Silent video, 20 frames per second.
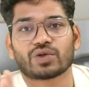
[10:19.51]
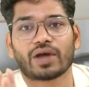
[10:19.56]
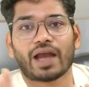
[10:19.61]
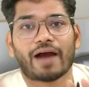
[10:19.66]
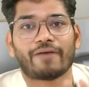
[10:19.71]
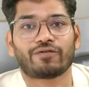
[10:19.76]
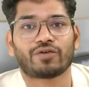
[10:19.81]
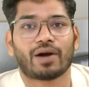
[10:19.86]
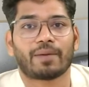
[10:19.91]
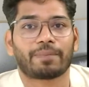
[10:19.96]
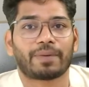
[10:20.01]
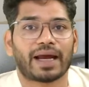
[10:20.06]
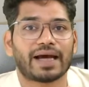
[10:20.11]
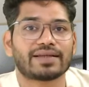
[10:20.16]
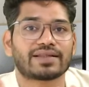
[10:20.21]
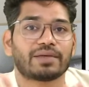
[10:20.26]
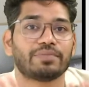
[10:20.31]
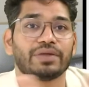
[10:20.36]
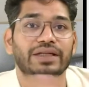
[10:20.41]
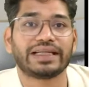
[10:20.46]
So you have to
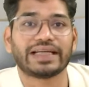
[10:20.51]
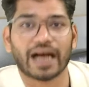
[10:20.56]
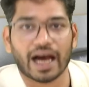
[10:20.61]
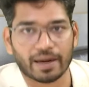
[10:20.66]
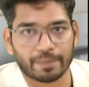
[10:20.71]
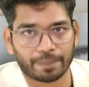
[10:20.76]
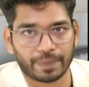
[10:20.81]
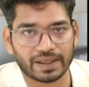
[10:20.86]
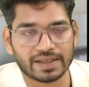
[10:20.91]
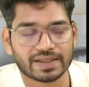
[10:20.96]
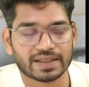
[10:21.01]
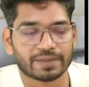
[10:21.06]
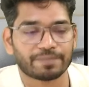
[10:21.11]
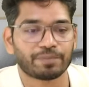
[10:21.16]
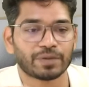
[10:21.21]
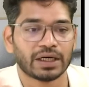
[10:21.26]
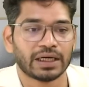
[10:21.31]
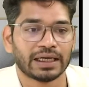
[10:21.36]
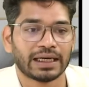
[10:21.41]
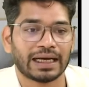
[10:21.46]
apply some DRPs,
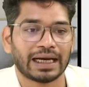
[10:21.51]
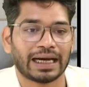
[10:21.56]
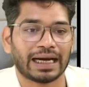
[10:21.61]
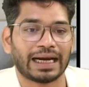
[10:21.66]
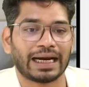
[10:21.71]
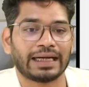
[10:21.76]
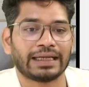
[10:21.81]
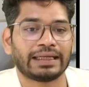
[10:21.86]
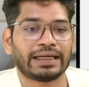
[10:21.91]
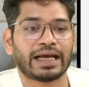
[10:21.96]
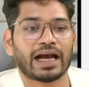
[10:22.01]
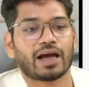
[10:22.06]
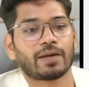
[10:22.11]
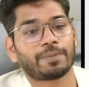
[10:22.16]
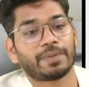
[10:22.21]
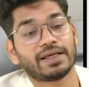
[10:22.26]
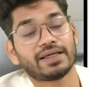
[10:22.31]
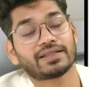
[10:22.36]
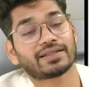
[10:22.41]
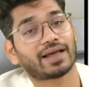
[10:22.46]
and
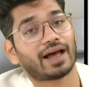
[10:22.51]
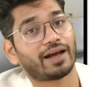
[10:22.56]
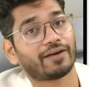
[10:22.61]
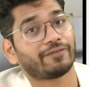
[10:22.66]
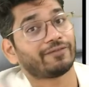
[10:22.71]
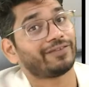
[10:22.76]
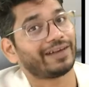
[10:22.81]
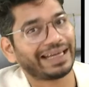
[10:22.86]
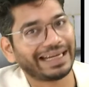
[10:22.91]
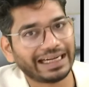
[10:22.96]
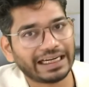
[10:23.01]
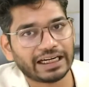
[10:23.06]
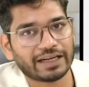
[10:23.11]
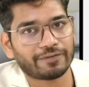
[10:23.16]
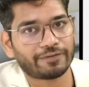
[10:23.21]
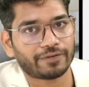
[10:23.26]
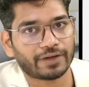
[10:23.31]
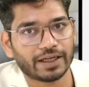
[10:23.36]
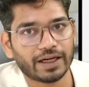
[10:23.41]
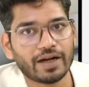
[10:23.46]
DRPs are very
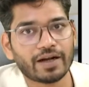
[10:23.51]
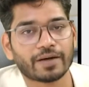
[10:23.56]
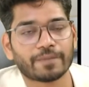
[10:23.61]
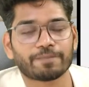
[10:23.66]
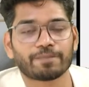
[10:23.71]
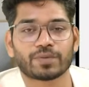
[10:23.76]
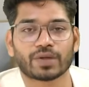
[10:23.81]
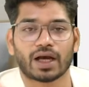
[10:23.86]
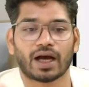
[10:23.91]
different.